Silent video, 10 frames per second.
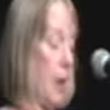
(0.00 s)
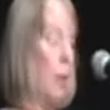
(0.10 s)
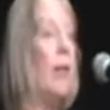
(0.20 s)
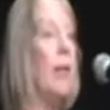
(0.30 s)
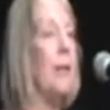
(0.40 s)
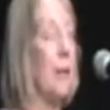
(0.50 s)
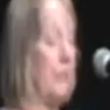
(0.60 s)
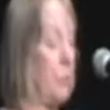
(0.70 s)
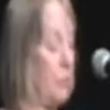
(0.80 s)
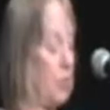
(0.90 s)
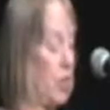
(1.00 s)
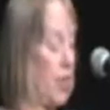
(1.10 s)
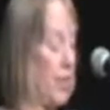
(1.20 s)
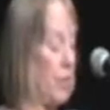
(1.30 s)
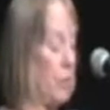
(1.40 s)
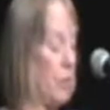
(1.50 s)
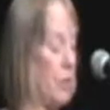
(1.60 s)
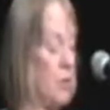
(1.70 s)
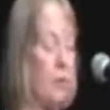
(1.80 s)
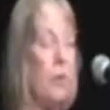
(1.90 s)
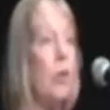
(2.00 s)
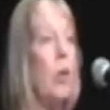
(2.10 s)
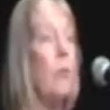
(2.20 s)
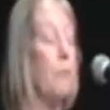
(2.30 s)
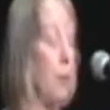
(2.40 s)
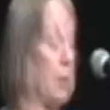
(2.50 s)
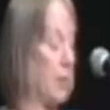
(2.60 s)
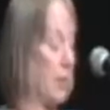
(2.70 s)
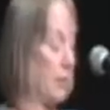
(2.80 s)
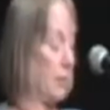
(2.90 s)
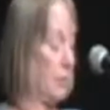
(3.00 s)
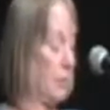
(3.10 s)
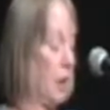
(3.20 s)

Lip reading: We climb through shady woods to the top of Box Hill,